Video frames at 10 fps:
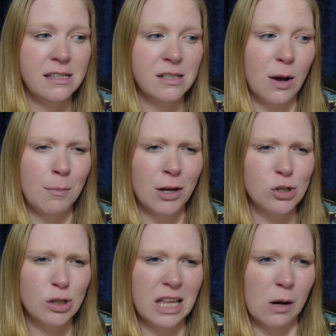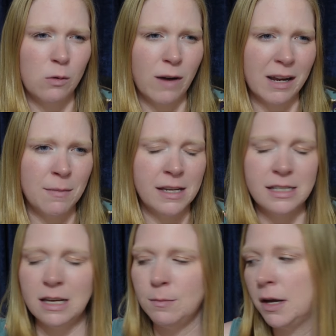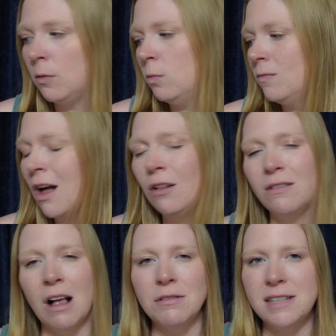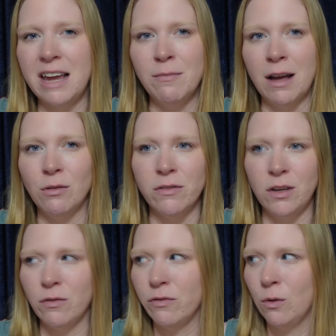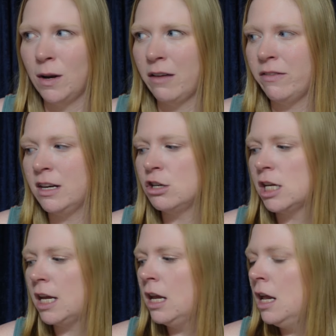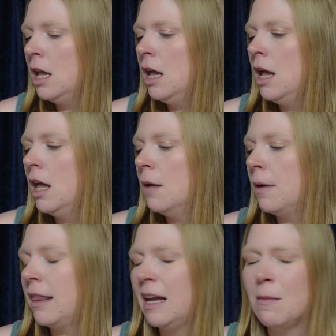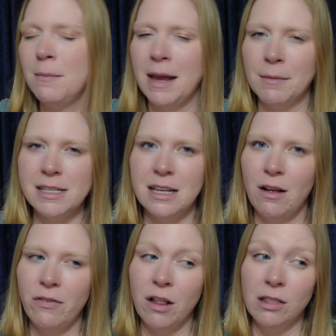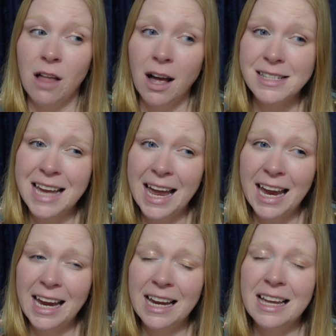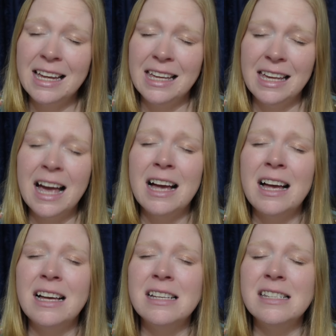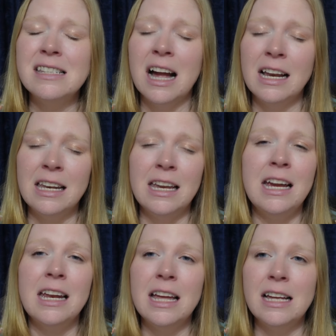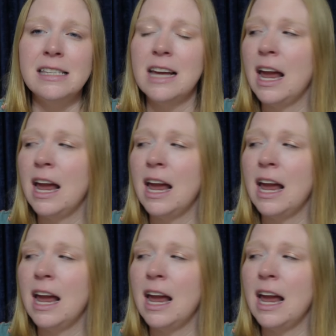So I'm not sure that I'd recommend it, but I'll, I'll save my review for when I finish it. But I think I'm going to make myself a latte. Yes, I need it.